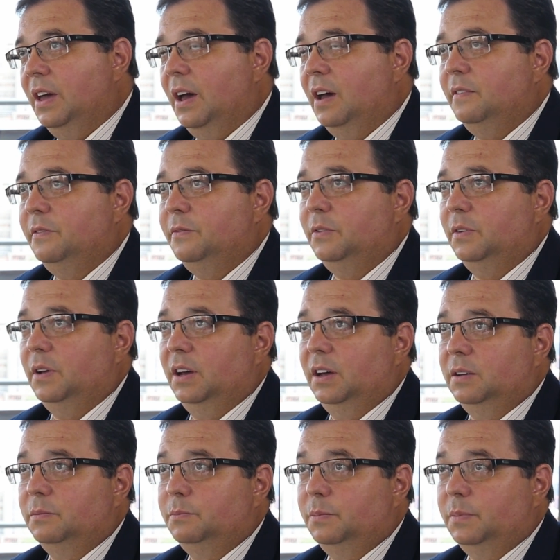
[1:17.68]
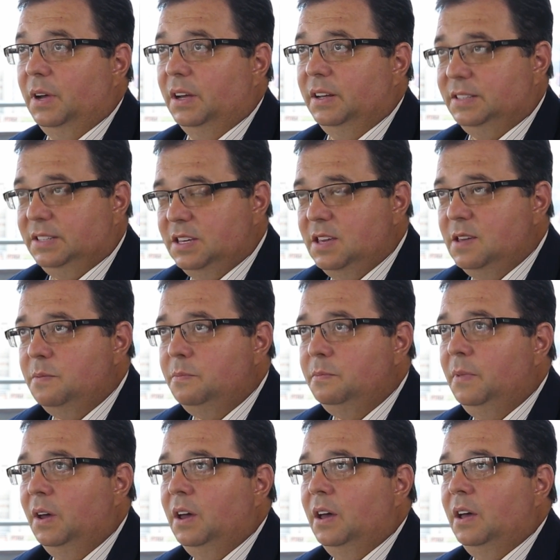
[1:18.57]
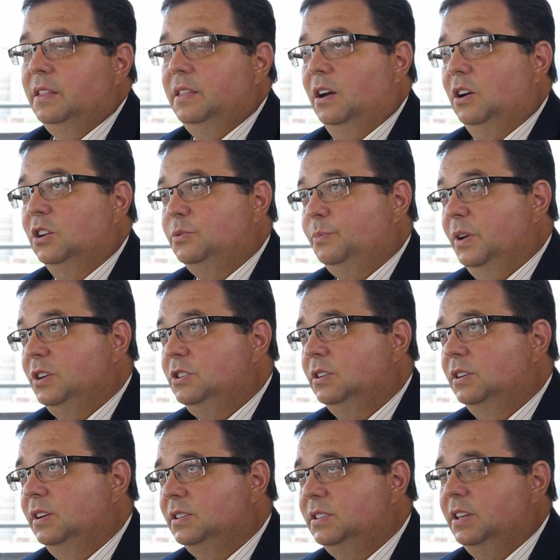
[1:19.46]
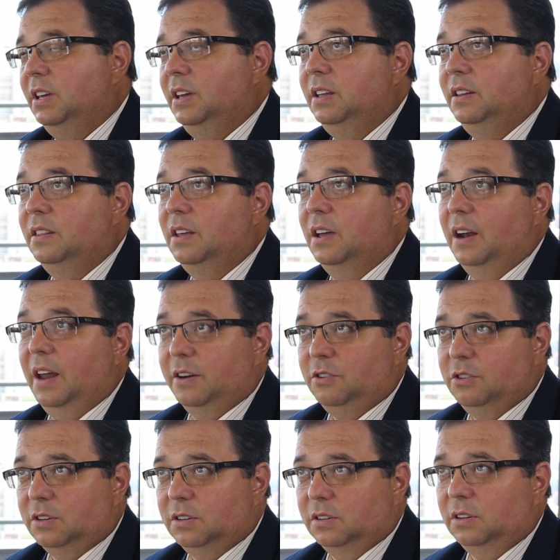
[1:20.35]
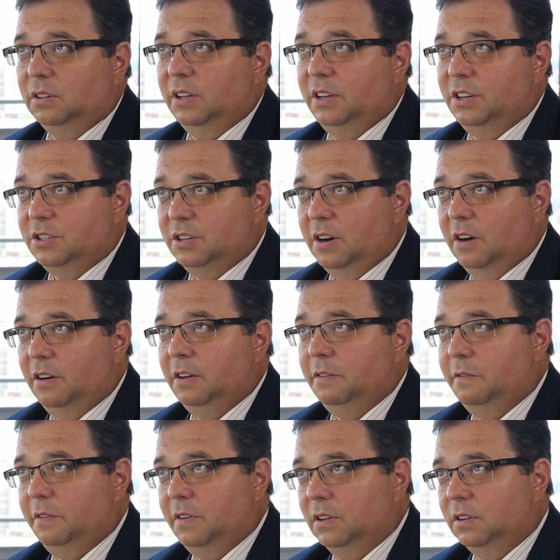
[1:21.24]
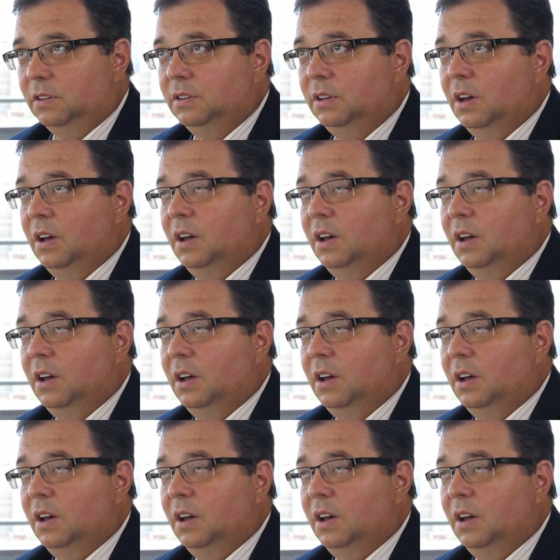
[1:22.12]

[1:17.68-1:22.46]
have a team that are specialists in the electrical engineering field,